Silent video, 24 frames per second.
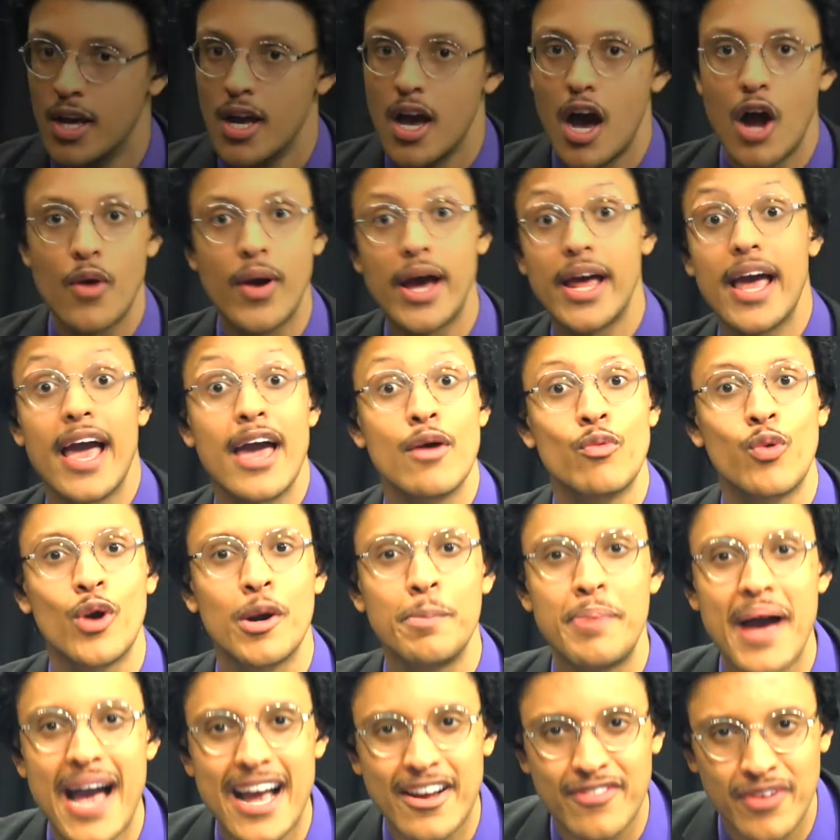All right, and
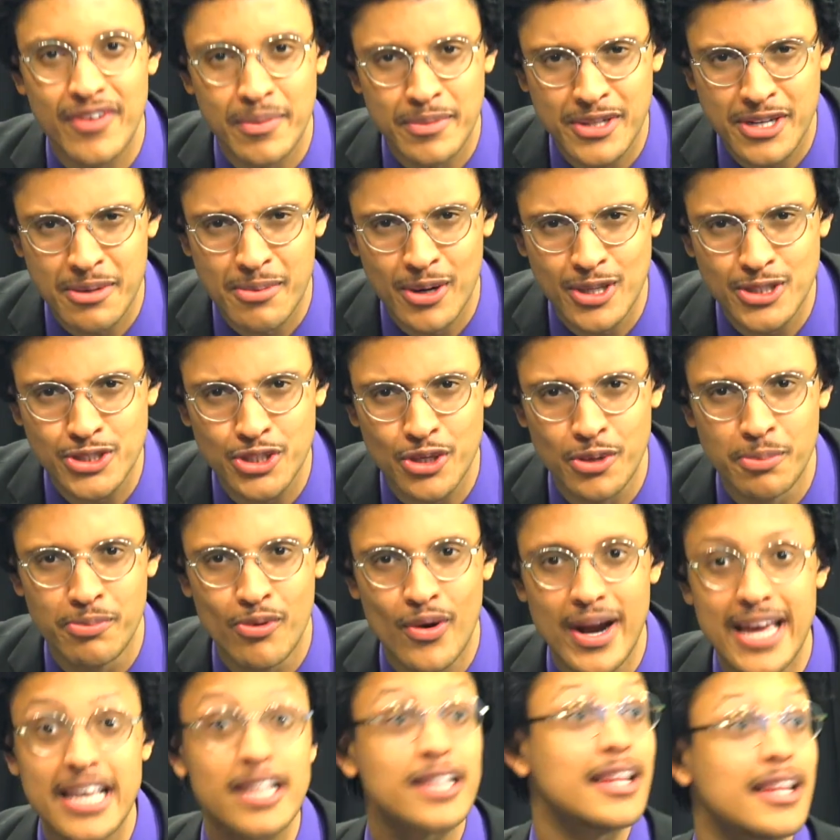we're back from the commercial
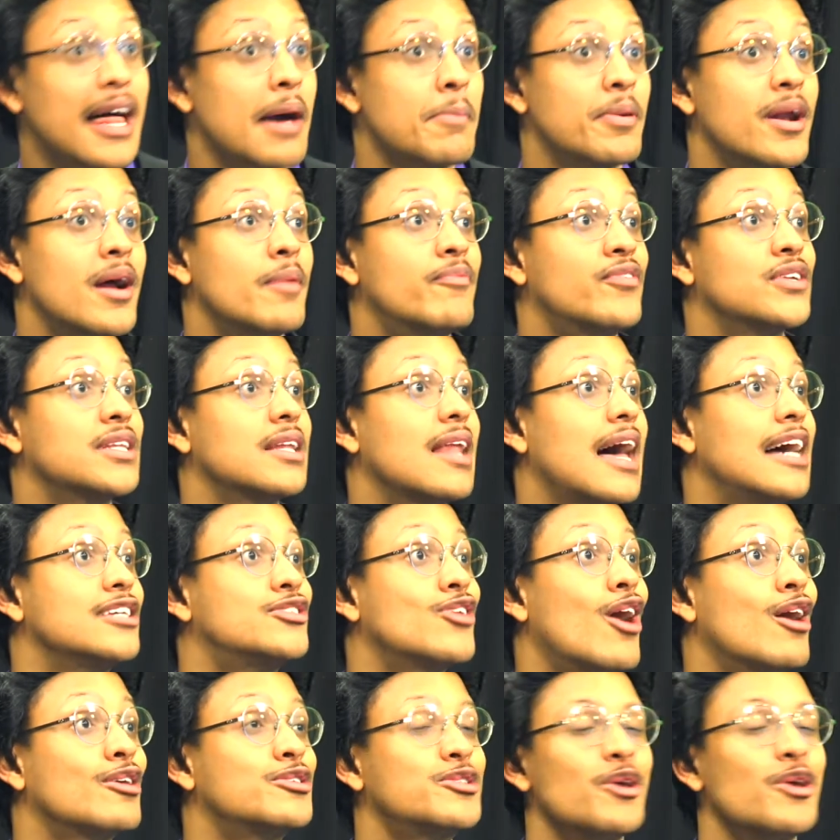break. Clap it up for the Last
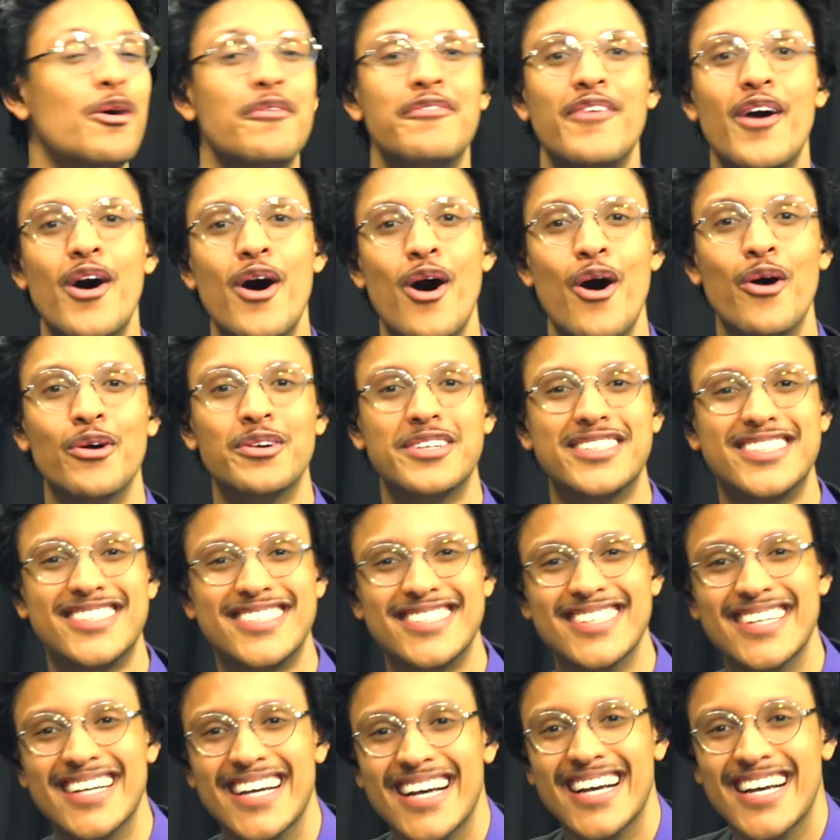Talk Show, folks.
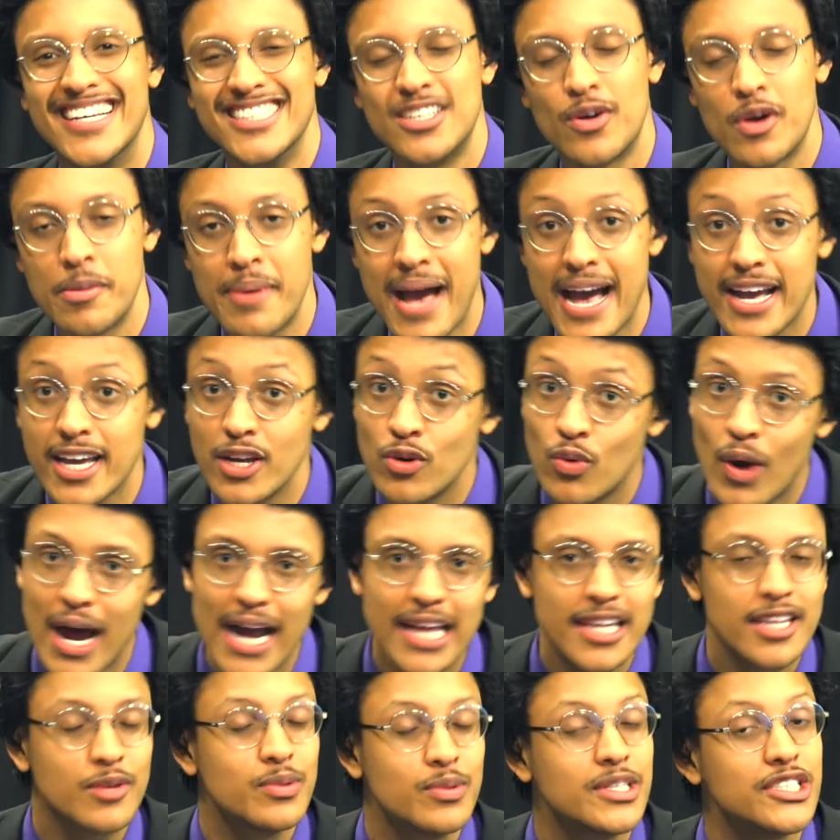So we're back, and
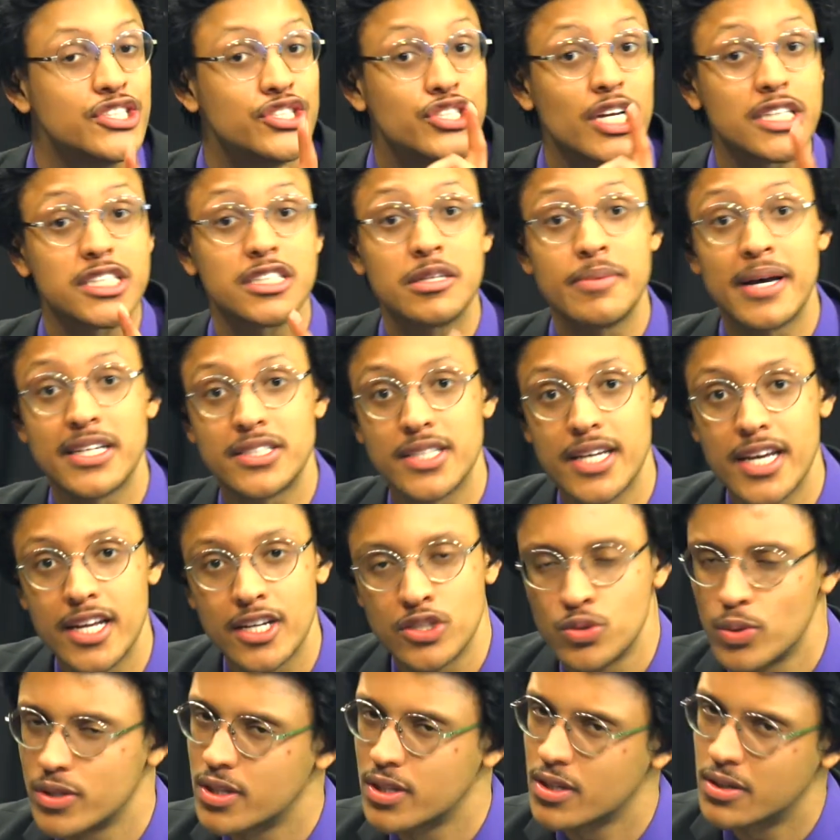Riley was just about to hit
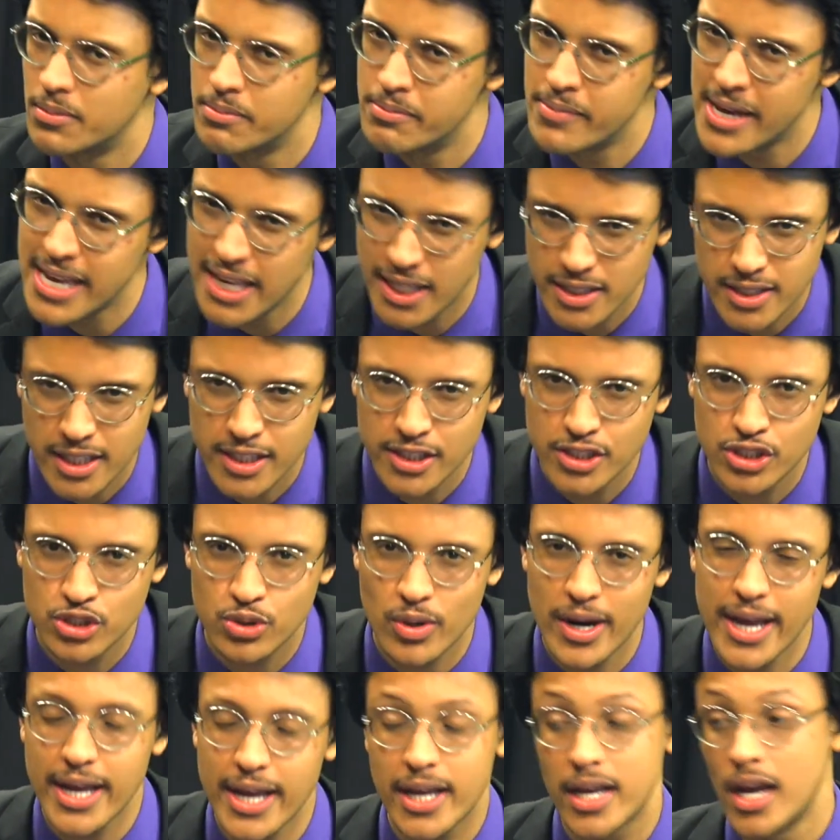us with an amazing
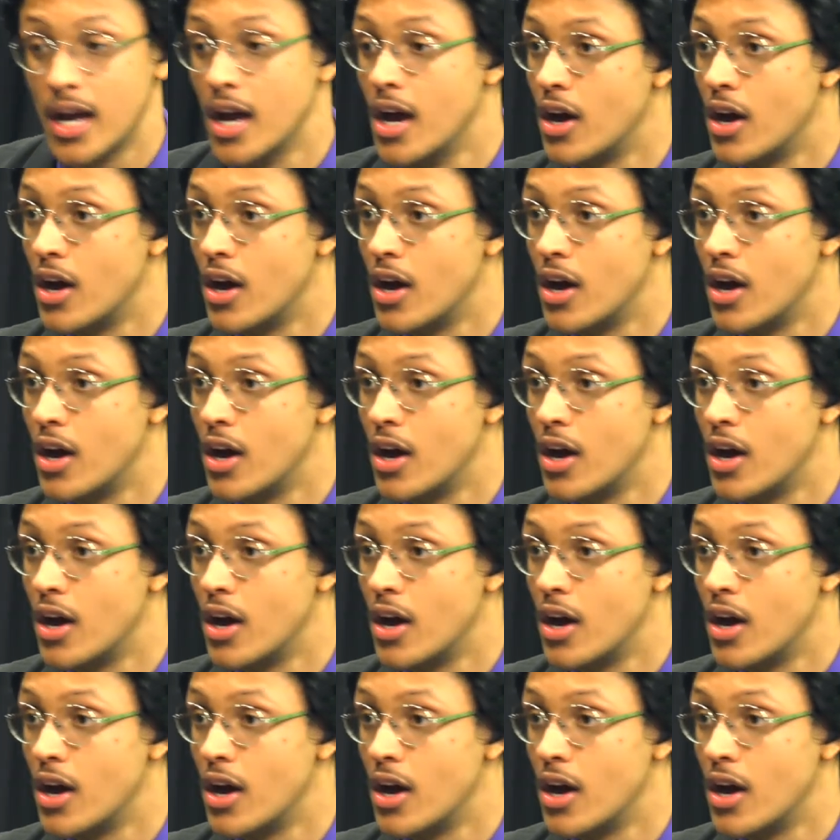trick.